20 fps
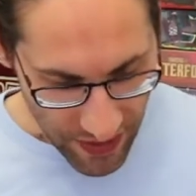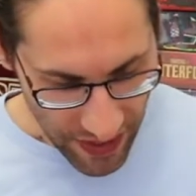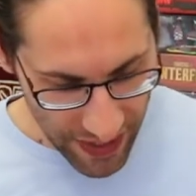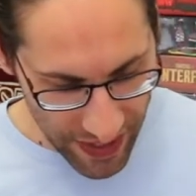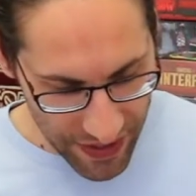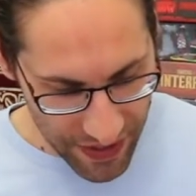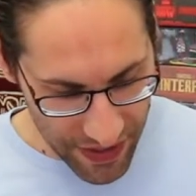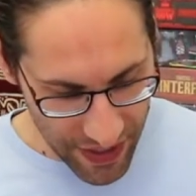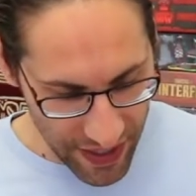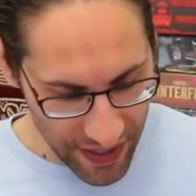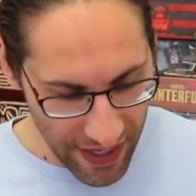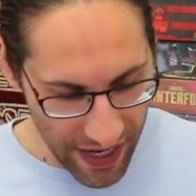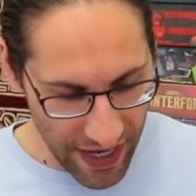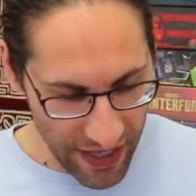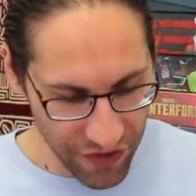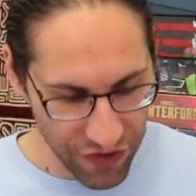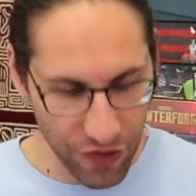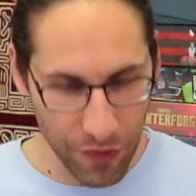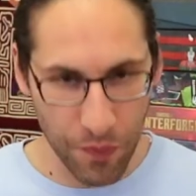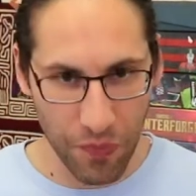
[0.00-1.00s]
And then
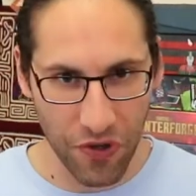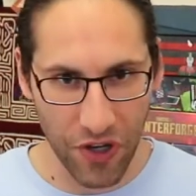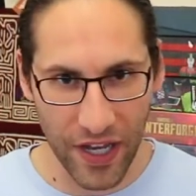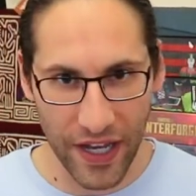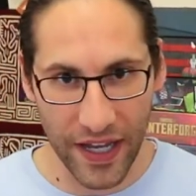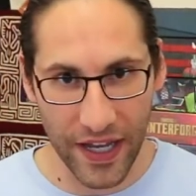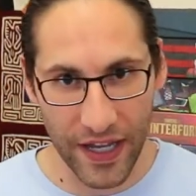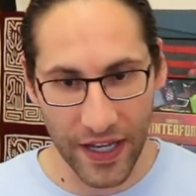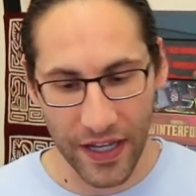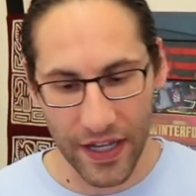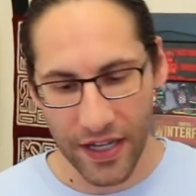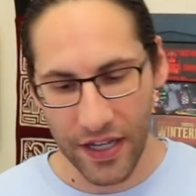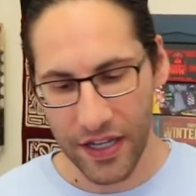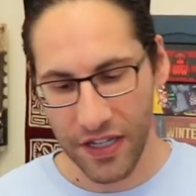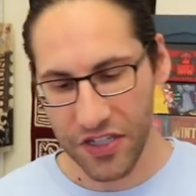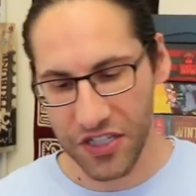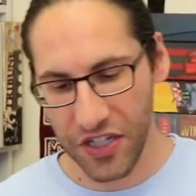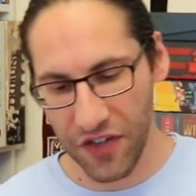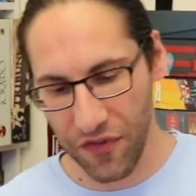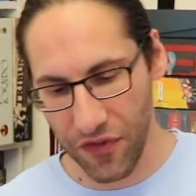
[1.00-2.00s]
as you play,
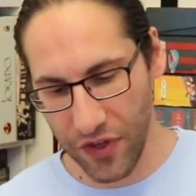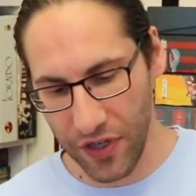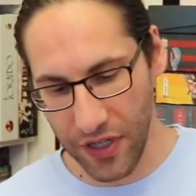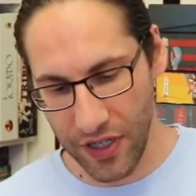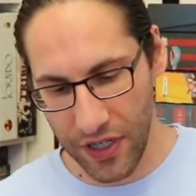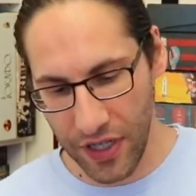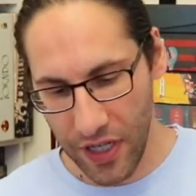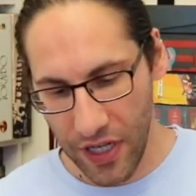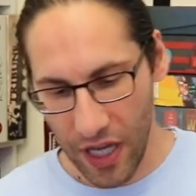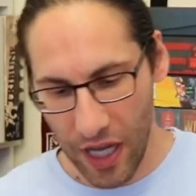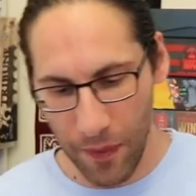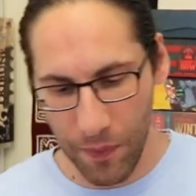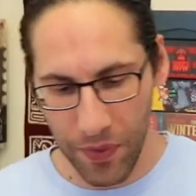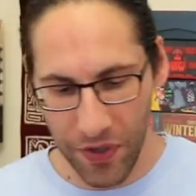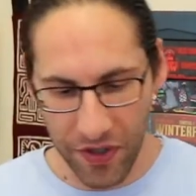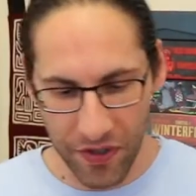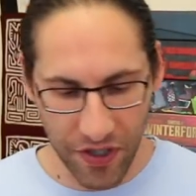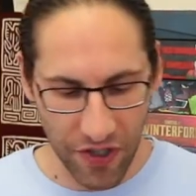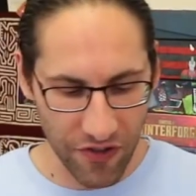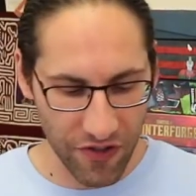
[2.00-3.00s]
different
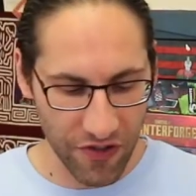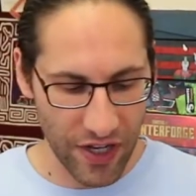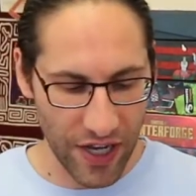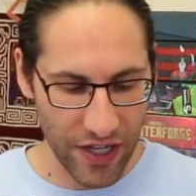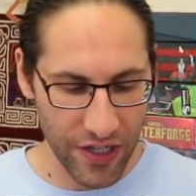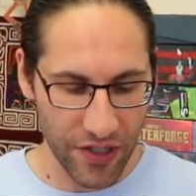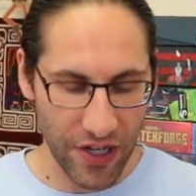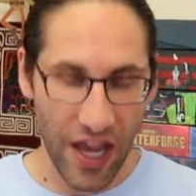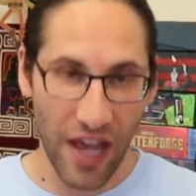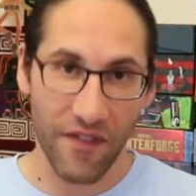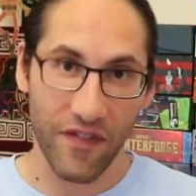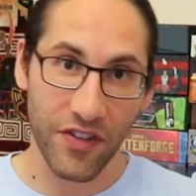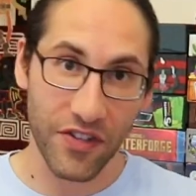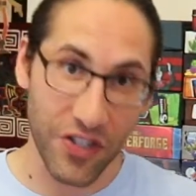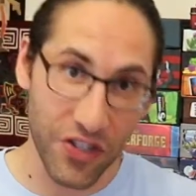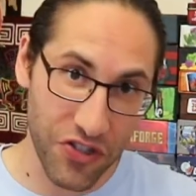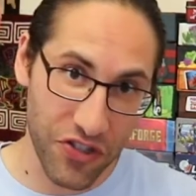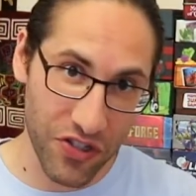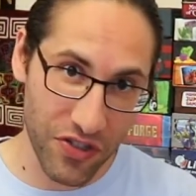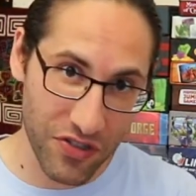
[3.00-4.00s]
abilities allow you to have
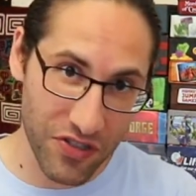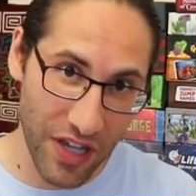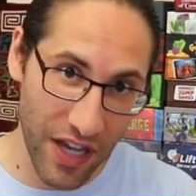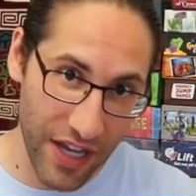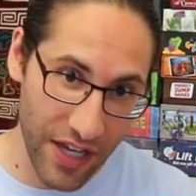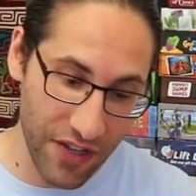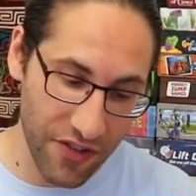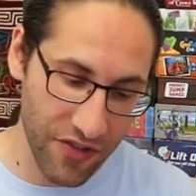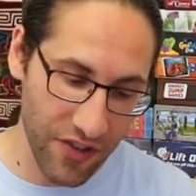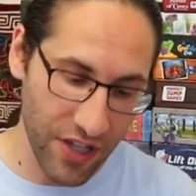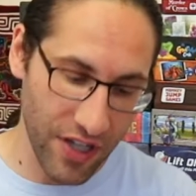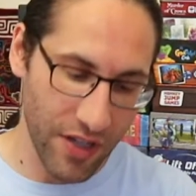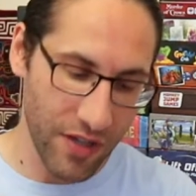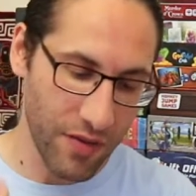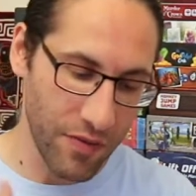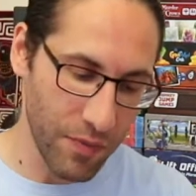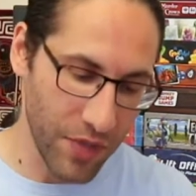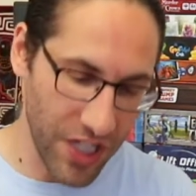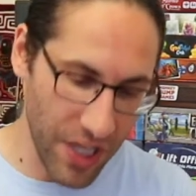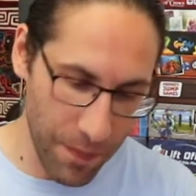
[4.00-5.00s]
additional dice,
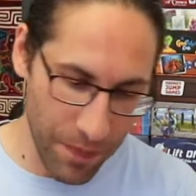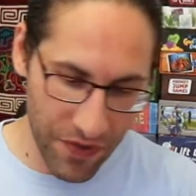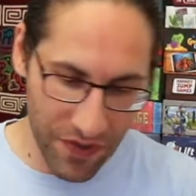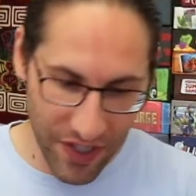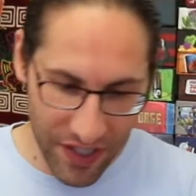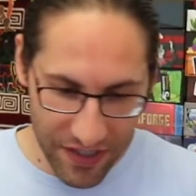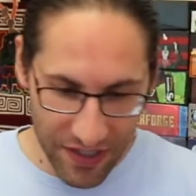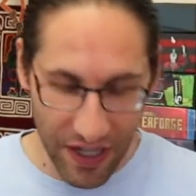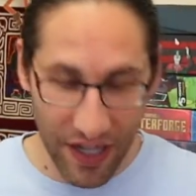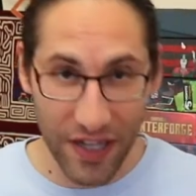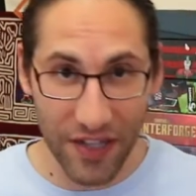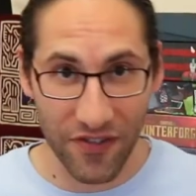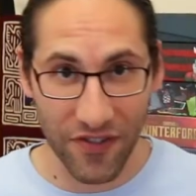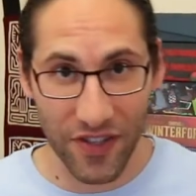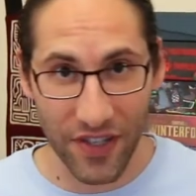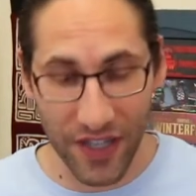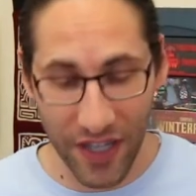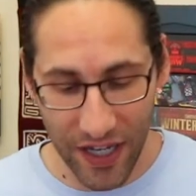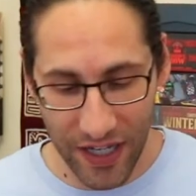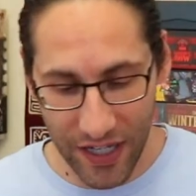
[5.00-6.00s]
manipulate dice,
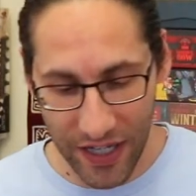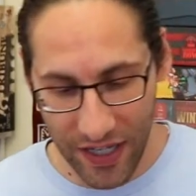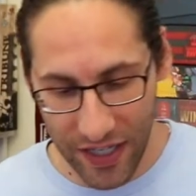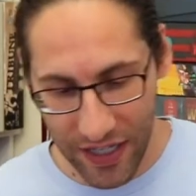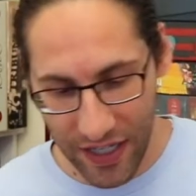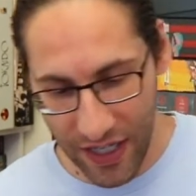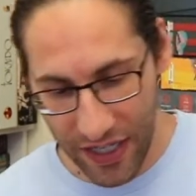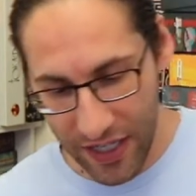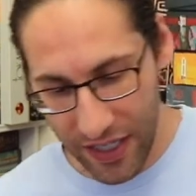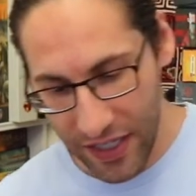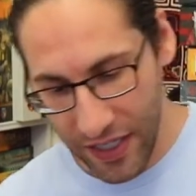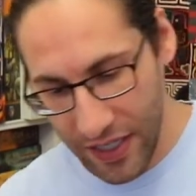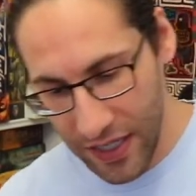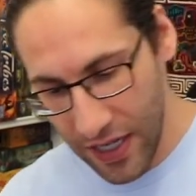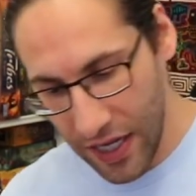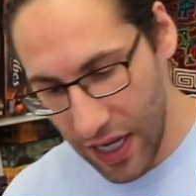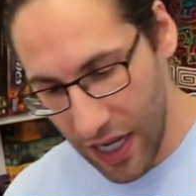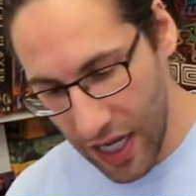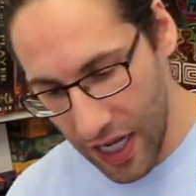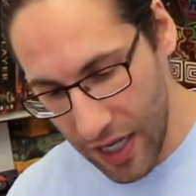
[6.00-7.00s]
yada, yada,
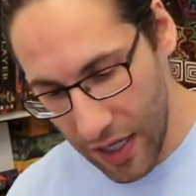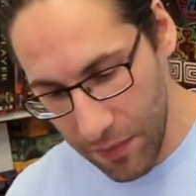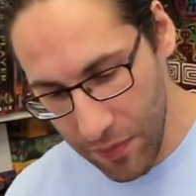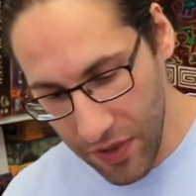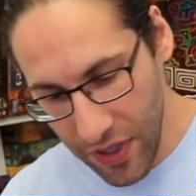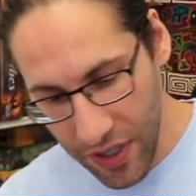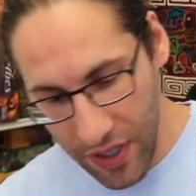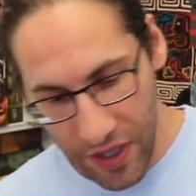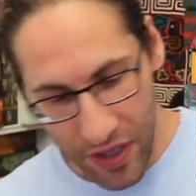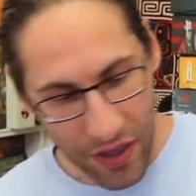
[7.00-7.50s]
yada.